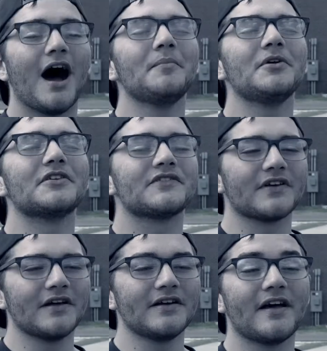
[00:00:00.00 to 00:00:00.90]
I'm your
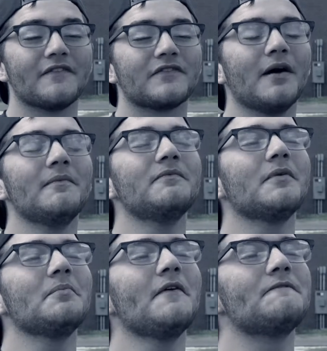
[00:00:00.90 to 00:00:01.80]
son and I've come
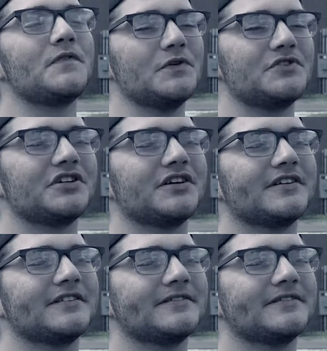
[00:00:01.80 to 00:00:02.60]
from the future.